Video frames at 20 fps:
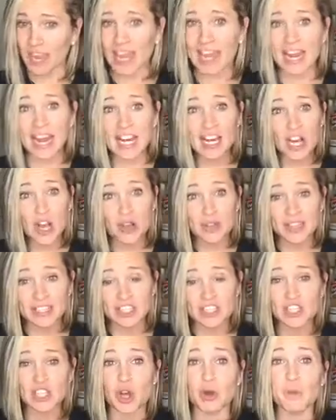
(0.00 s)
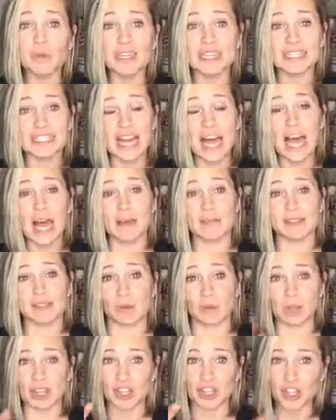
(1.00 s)
And I know that so many times
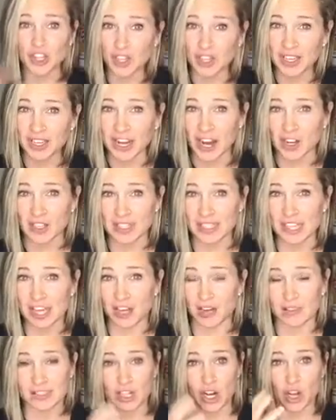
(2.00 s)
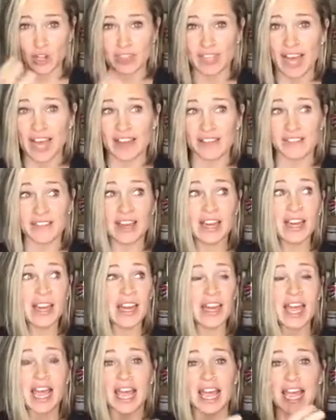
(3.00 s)
that we look at ourselves and our life
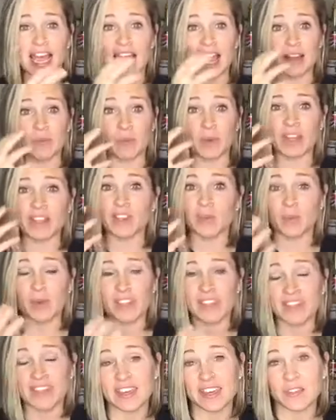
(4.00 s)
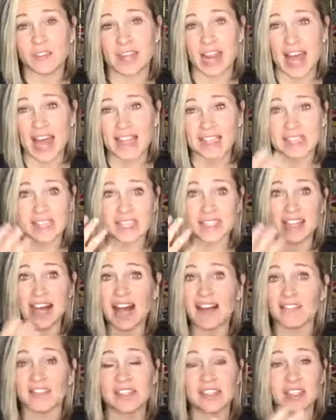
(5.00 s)
and we think of it as the
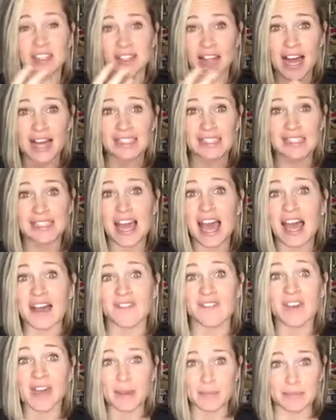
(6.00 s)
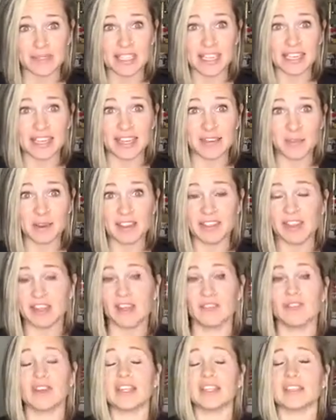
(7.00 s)
glass is half empty. We
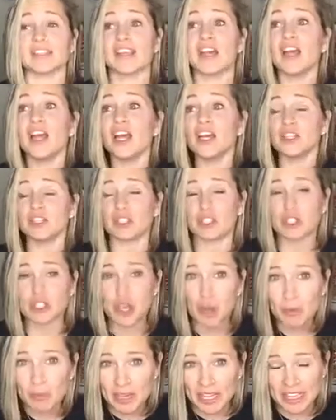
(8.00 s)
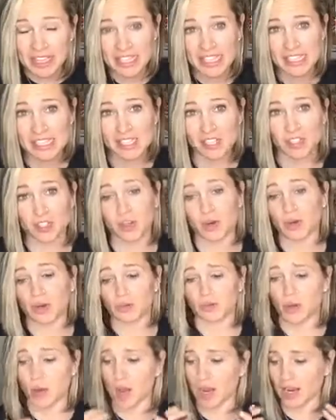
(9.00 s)
think of it as there's so many things that are
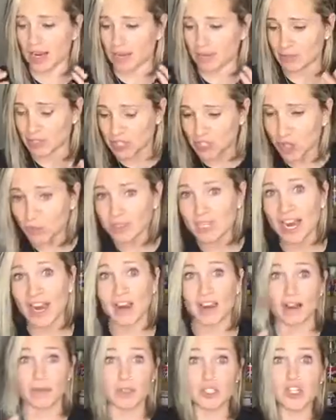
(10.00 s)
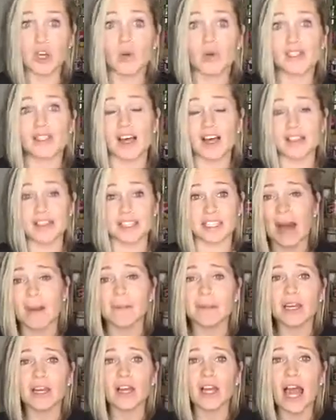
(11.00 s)
going wrong and I'm so tired, I'm so exhausted.
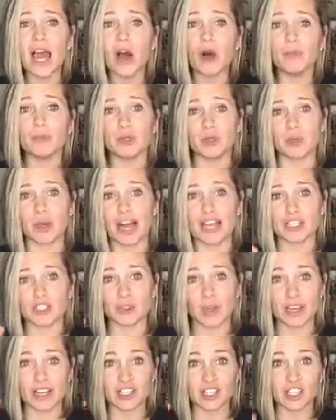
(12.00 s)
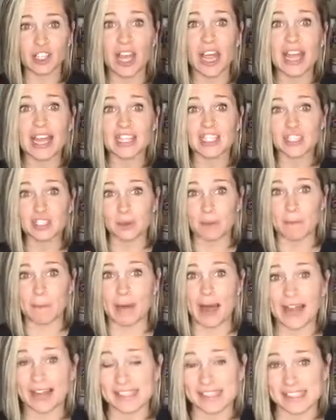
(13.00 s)
I'm gonna help you guys try to change your
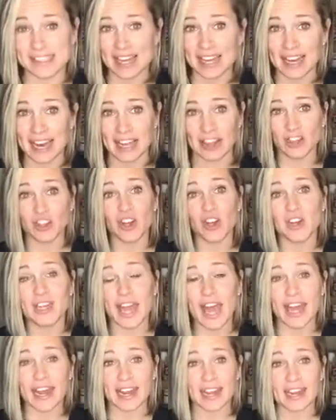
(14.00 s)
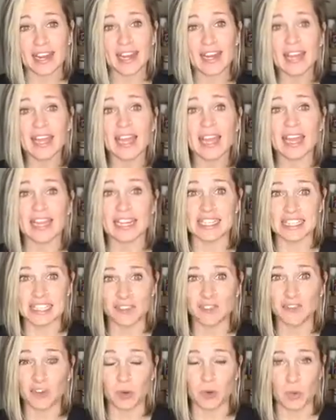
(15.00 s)
mindset and look at it in a
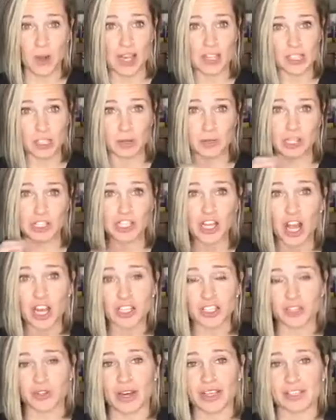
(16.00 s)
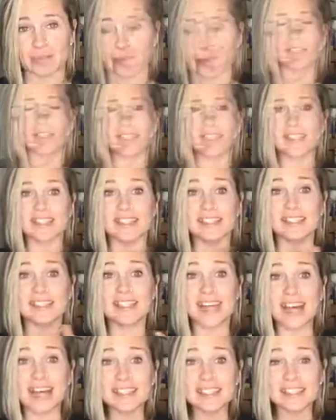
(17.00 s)
different way. So I'm gonna talk to you guys about that.
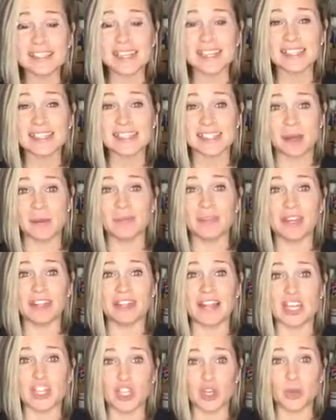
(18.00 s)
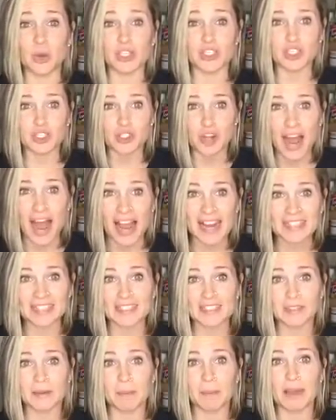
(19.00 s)
Success is something that you
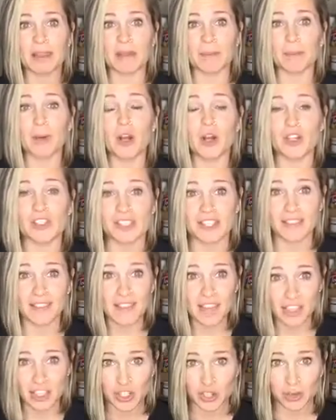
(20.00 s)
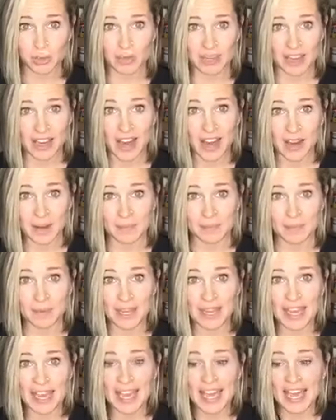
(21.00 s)
attract by the person that you become.
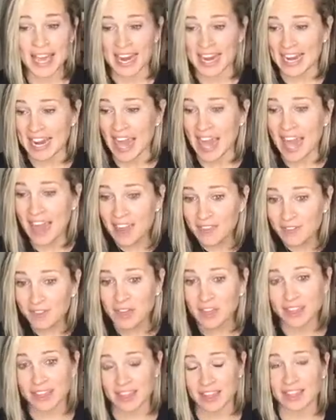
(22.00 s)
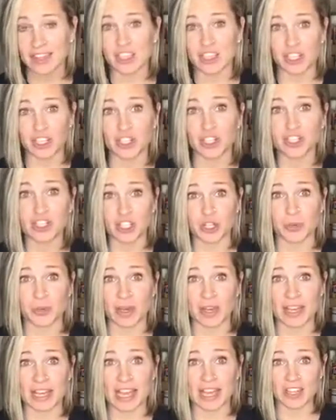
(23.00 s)
And everything that you're
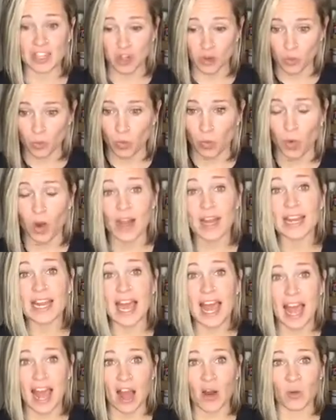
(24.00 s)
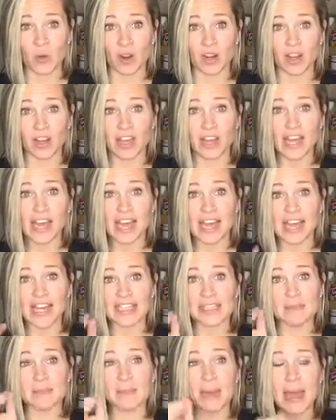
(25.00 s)
doing in your 1 hour
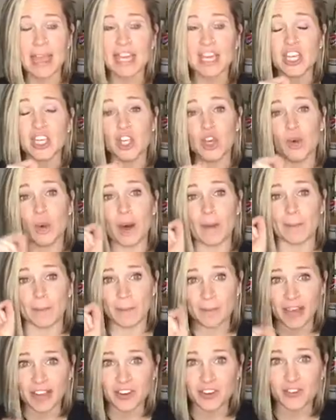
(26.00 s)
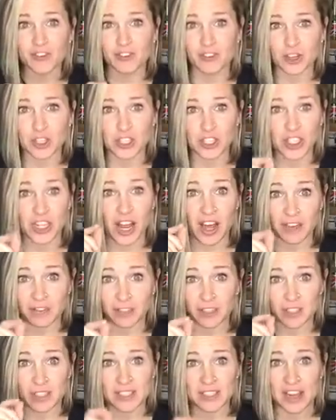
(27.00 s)
is making you a better version of
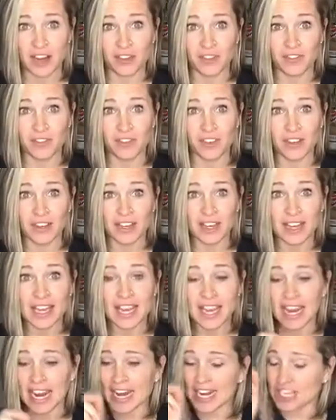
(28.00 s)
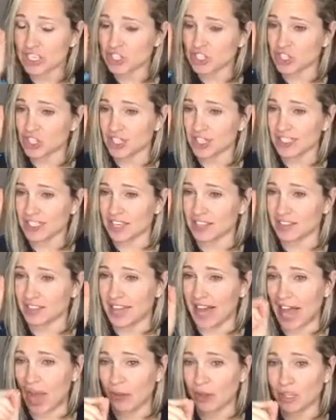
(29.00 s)
yourself. It is just
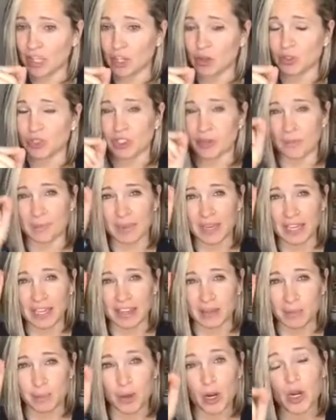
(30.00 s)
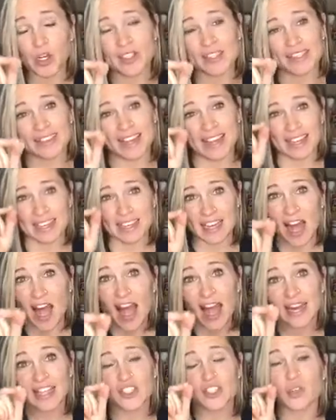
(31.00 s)
allowing you to be the person that
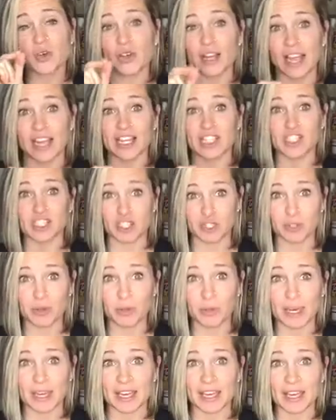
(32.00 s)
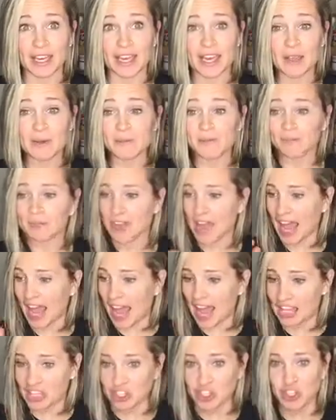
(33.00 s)
God has created you to be,
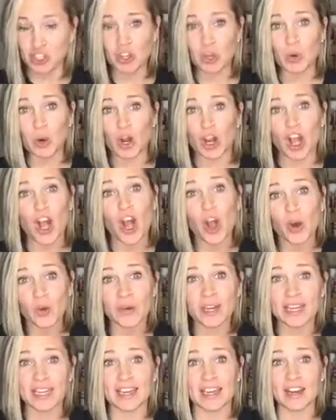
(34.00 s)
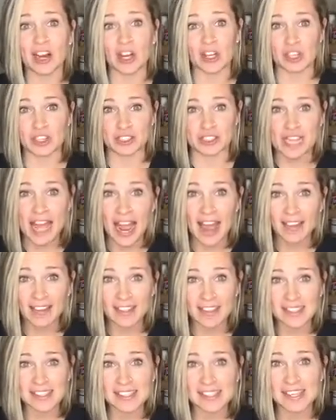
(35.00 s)
and you are honing in on your
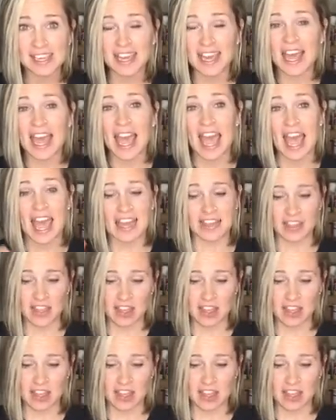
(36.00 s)
talents and